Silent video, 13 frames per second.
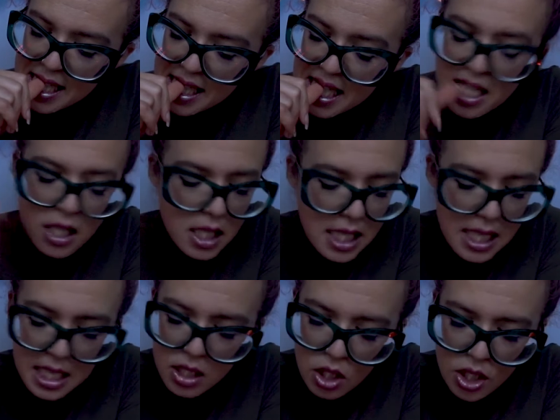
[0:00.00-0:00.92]
It's
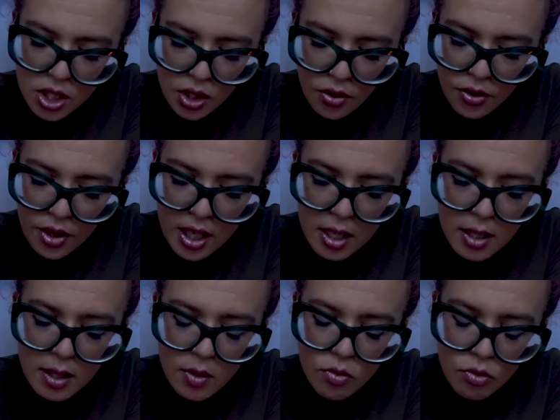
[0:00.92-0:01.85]
literally
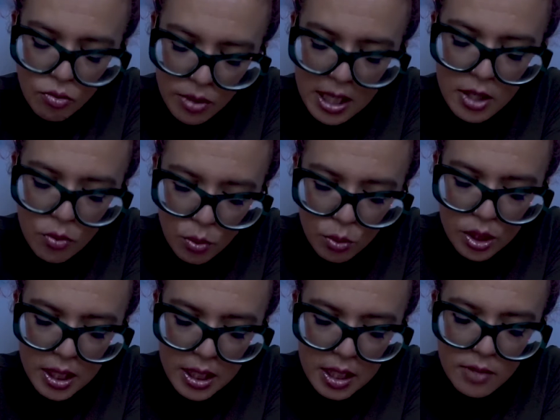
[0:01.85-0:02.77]
something really
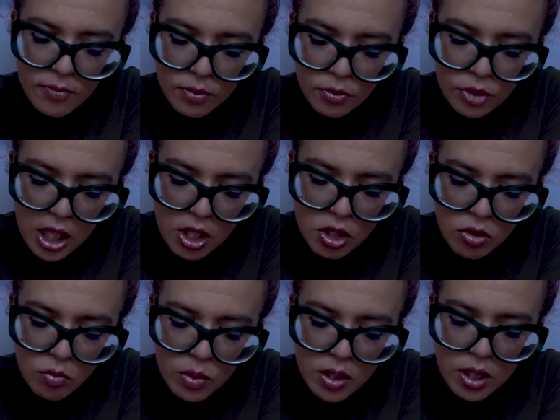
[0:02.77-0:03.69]
rooted in
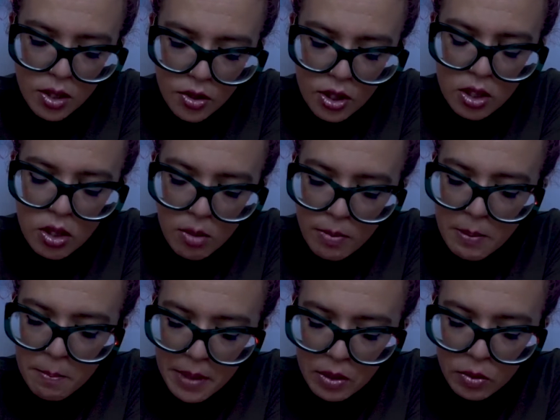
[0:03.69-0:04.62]
foundation with something that you're
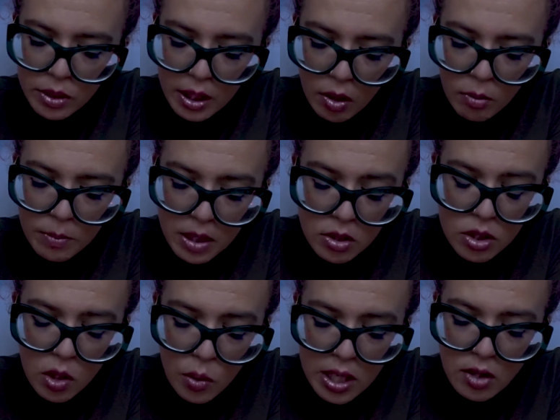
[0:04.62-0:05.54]
being built on. Because
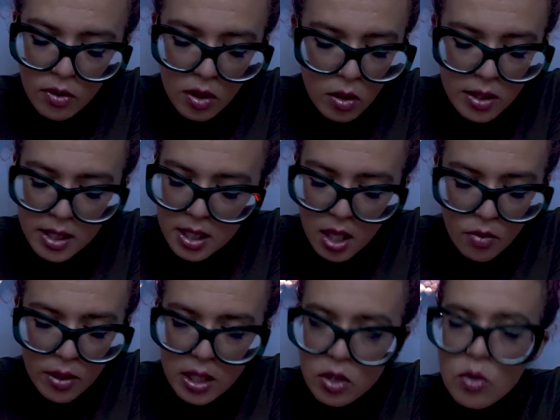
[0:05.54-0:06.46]
the Queen of Coins is
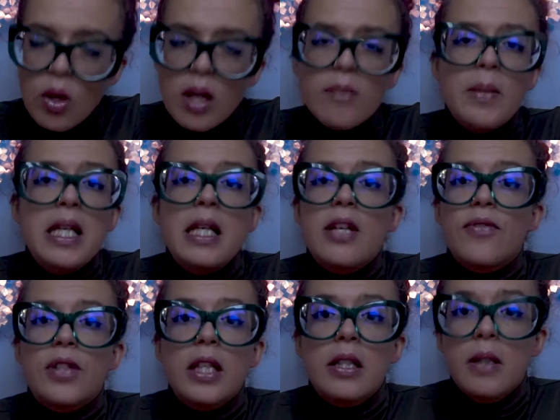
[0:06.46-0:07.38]
already, you are being
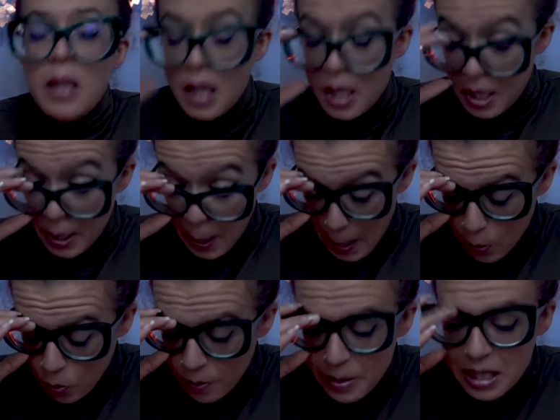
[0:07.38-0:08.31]
gifted. And
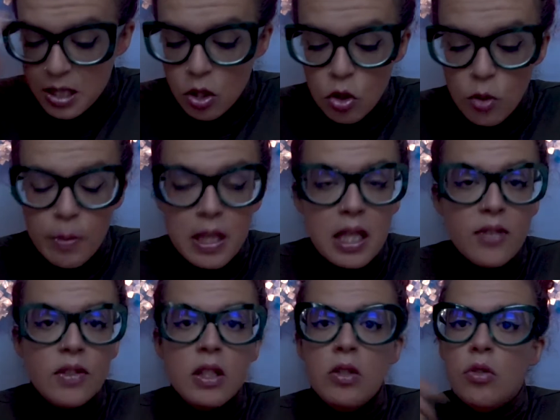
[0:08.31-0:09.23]
what means that you're being
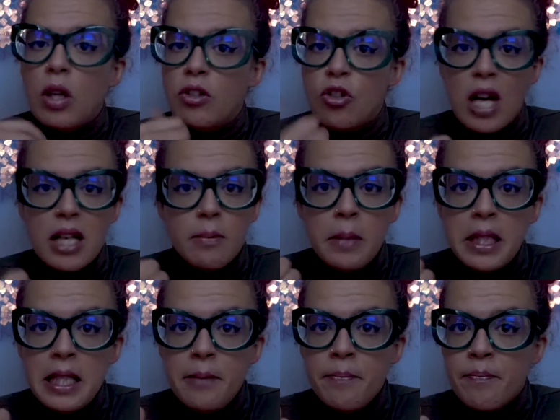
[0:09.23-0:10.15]
gifted, you attract
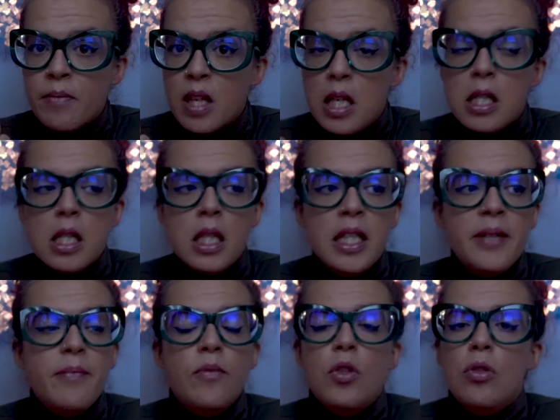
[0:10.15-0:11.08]
money easily.
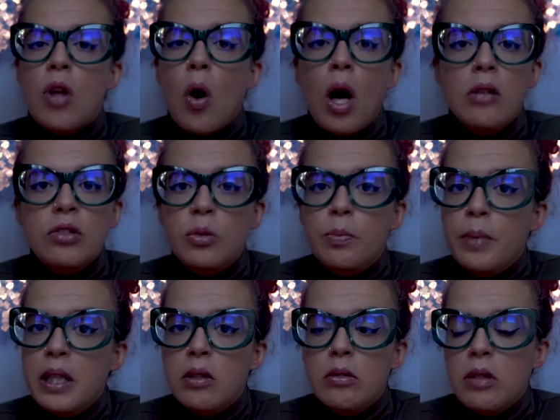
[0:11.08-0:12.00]
You know how to
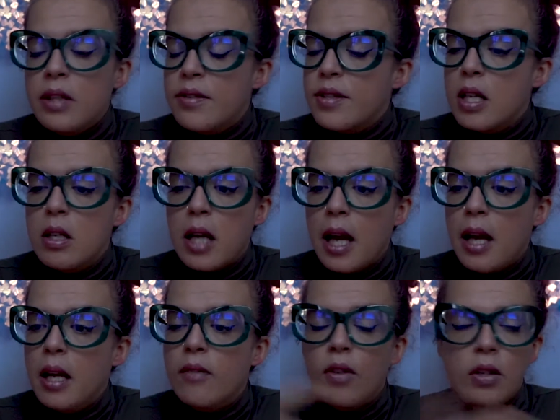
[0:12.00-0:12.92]
build and say,
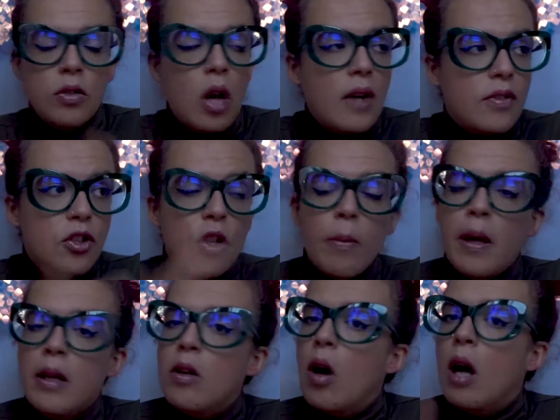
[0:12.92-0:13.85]
okay, if I don't have a job,
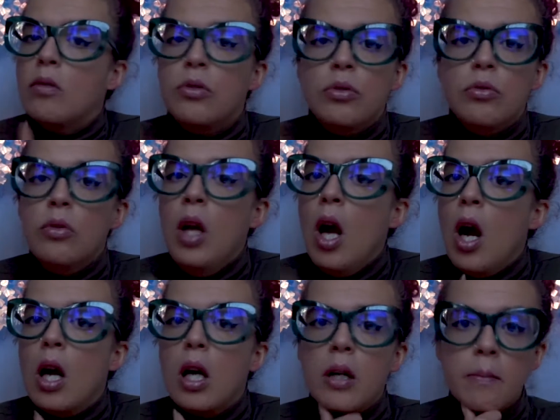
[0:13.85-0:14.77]
I know how to
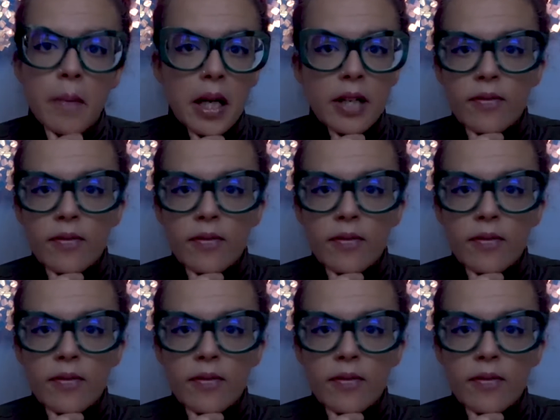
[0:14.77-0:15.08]
earn money